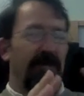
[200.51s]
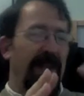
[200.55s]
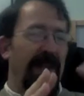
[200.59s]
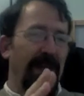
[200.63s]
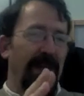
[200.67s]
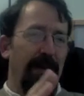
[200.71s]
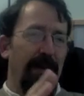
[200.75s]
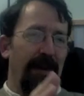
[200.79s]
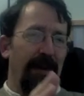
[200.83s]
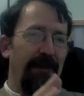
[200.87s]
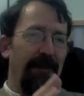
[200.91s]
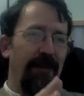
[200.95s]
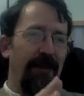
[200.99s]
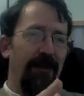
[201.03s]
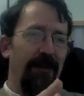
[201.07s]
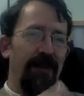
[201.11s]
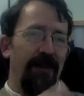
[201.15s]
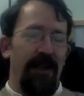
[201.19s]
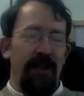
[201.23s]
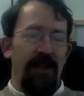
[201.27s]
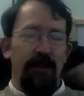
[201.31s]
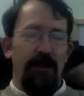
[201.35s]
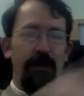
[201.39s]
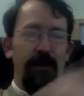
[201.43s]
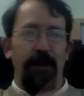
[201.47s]
take about
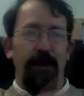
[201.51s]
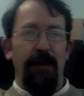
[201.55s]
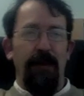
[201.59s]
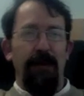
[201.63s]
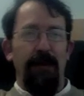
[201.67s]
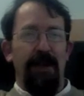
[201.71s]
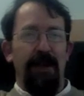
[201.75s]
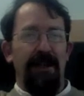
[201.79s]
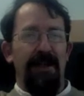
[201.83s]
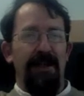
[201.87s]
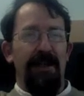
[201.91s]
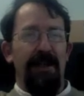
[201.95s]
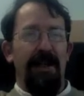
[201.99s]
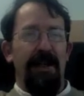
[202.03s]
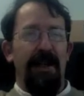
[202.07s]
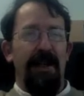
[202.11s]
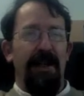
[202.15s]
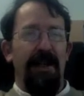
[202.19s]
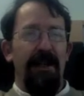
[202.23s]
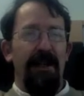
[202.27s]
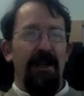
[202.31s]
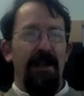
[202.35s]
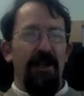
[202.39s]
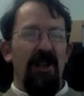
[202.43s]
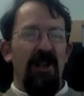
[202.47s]
15 to 20 minutes a day,
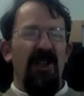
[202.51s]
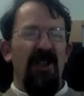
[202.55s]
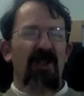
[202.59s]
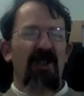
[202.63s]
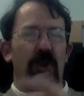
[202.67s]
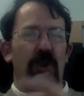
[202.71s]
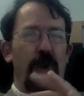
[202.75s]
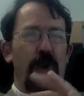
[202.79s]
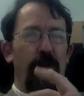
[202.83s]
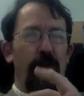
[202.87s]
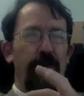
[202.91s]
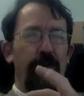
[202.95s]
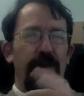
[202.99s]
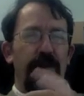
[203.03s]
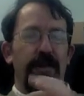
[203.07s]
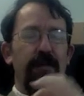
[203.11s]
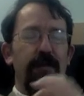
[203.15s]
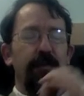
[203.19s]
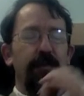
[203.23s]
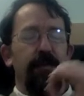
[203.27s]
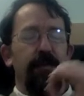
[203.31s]
tops